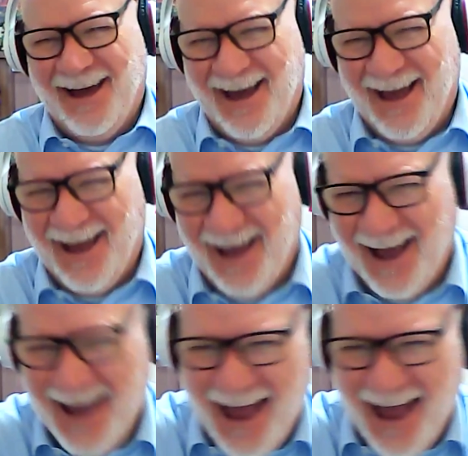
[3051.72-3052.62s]

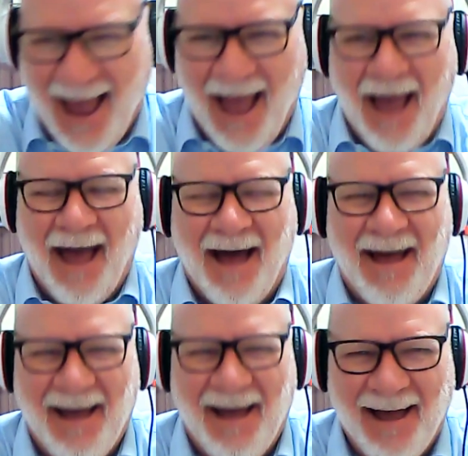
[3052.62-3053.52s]
Okay.
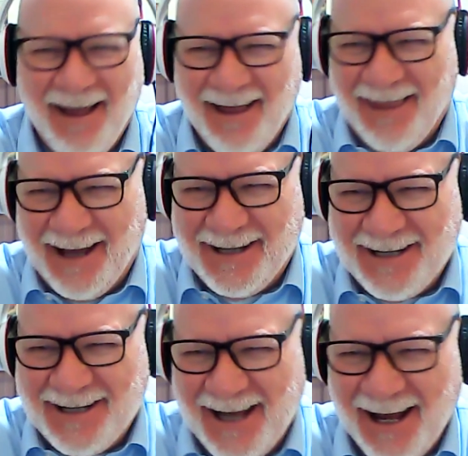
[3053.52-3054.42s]

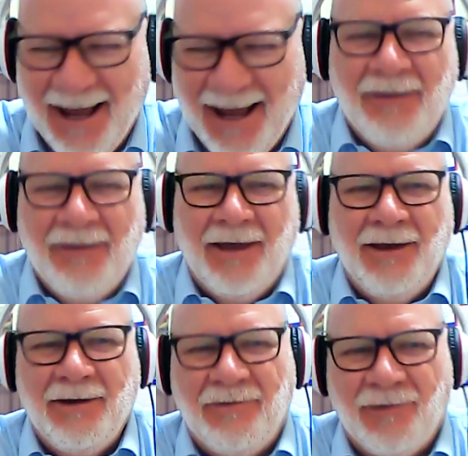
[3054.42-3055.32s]
Thanks. Thank
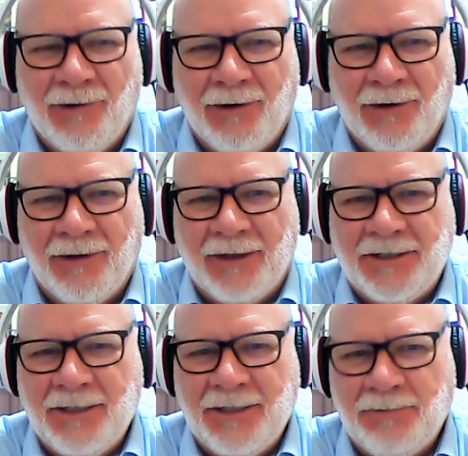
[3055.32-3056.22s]
you for the
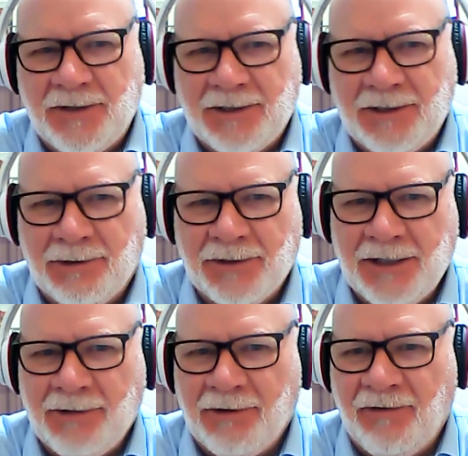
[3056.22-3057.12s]
tips
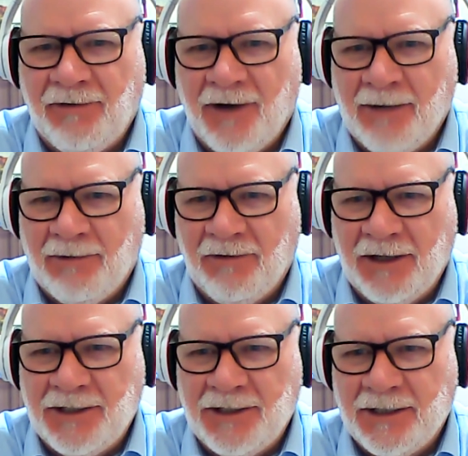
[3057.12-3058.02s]
also on fire
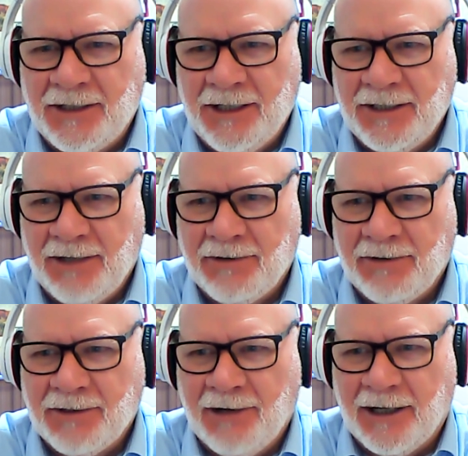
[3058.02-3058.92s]
prevention, Jess. That was
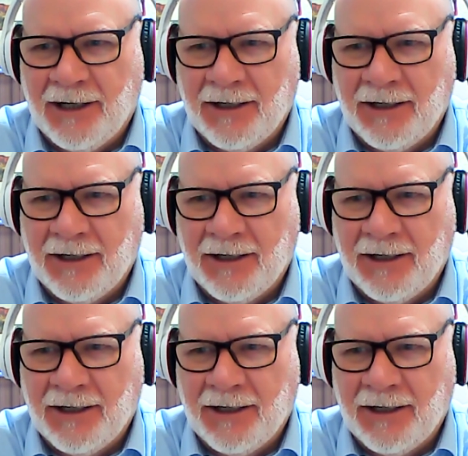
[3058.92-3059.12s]
great.